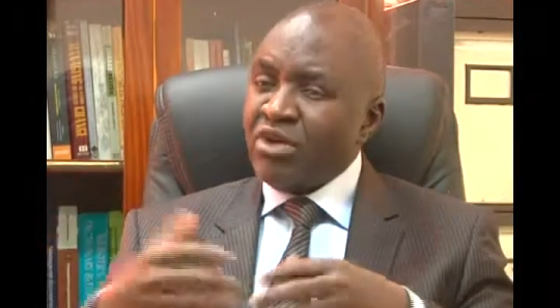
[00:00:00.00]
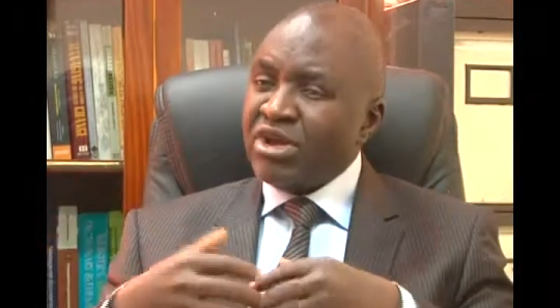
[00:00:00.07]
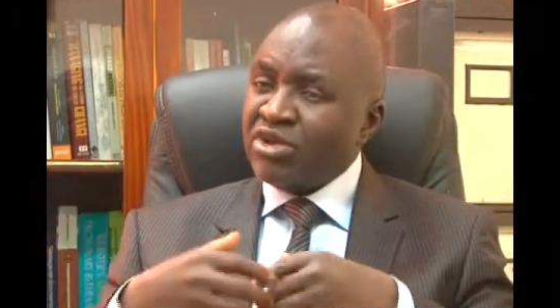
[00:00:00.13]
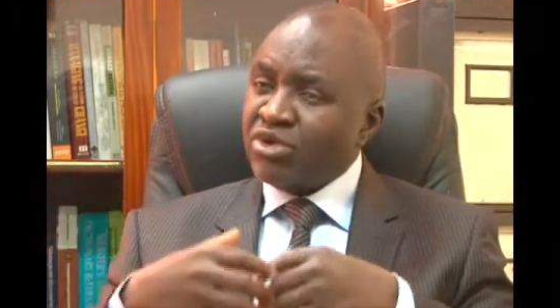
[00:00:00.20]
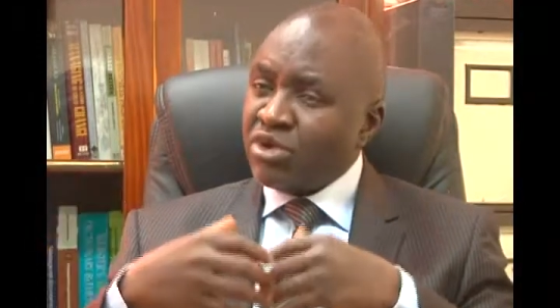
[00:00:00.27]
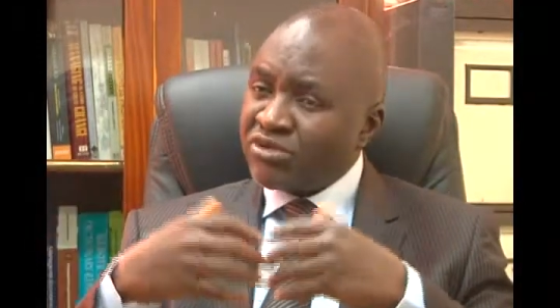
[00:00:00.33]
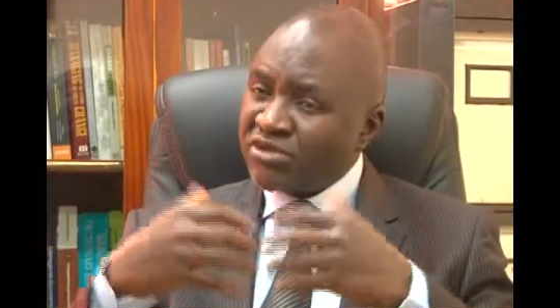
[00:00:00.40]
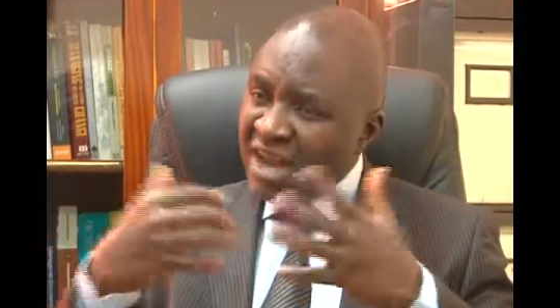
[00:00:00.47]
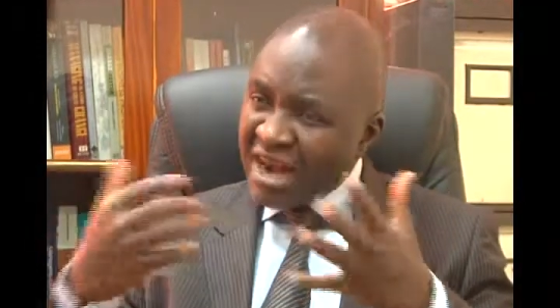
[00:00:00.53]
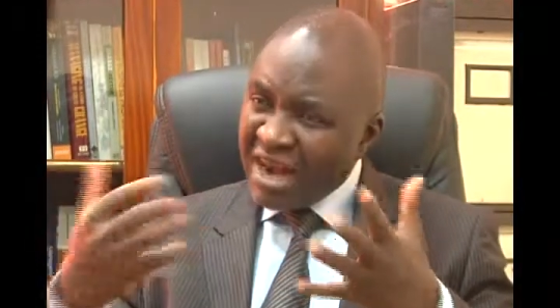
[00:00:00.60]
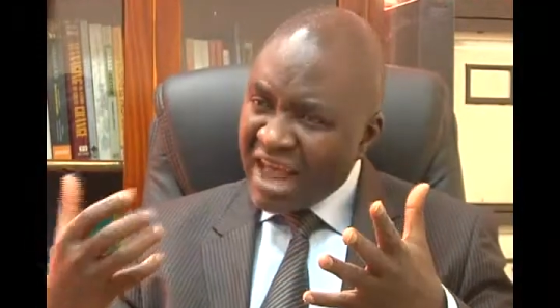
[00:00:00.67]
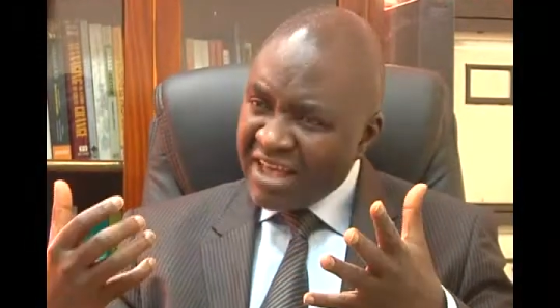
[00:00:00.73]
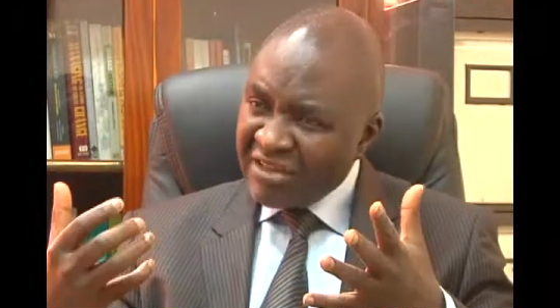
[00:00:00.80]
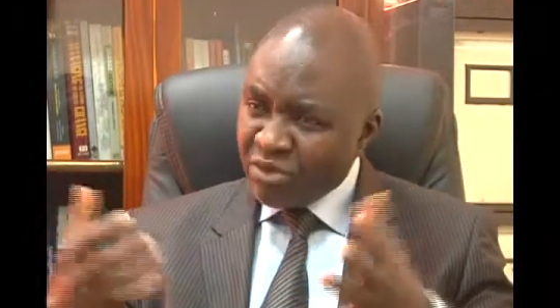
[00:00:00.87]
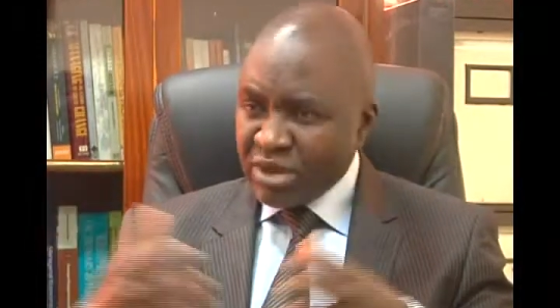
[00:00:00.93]

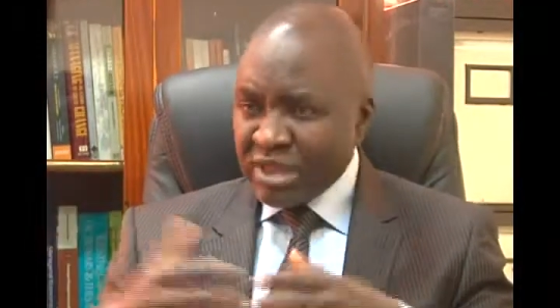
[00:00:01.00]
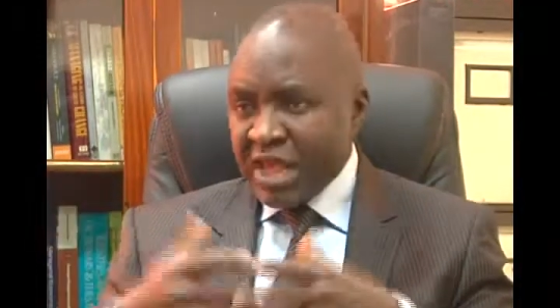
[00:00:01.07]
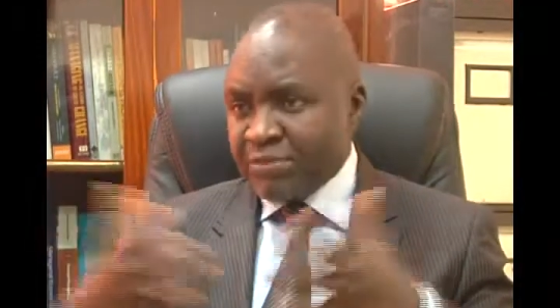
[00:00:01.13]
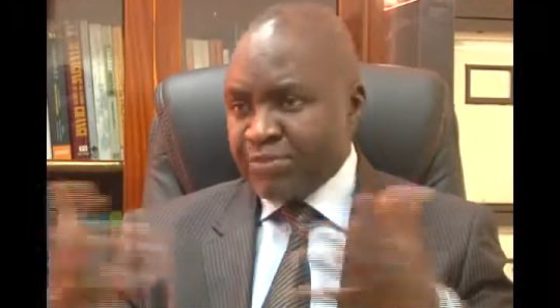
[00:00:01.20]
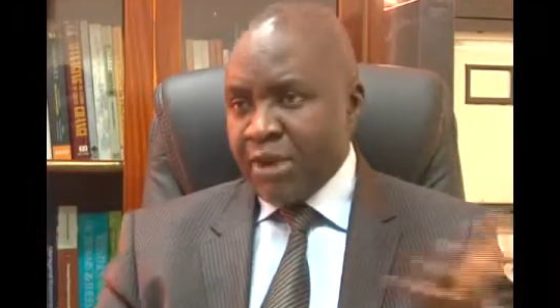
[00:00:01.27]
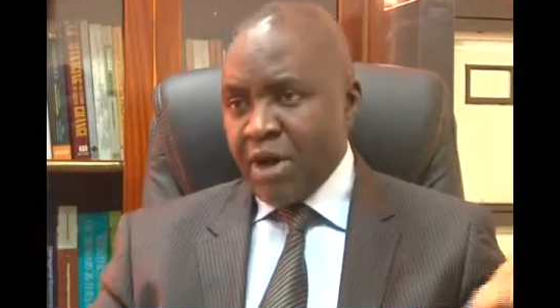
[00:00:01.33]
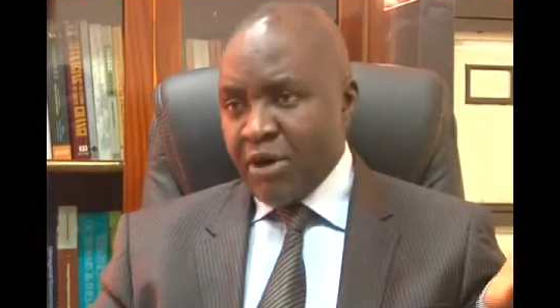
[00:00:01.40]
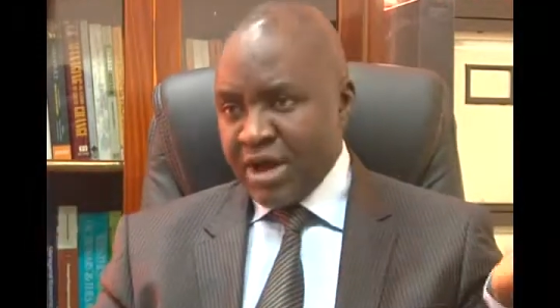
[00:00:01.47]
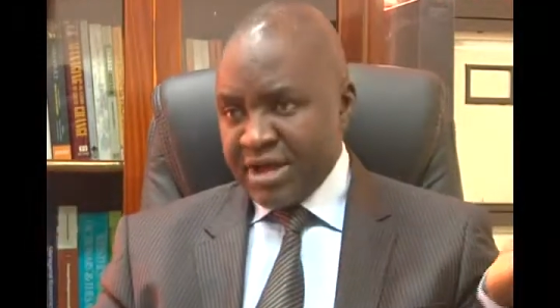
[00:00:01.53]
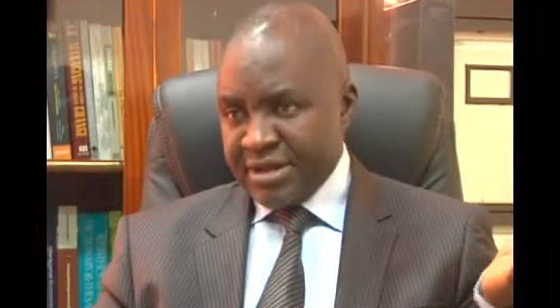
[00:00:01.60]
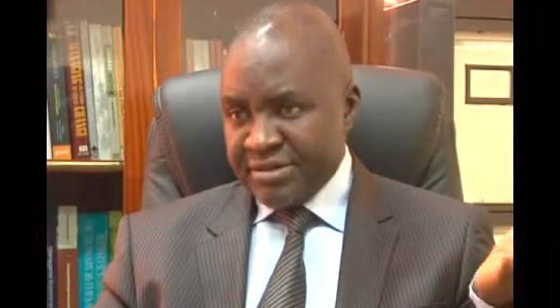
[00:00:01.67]
industrialize with that power.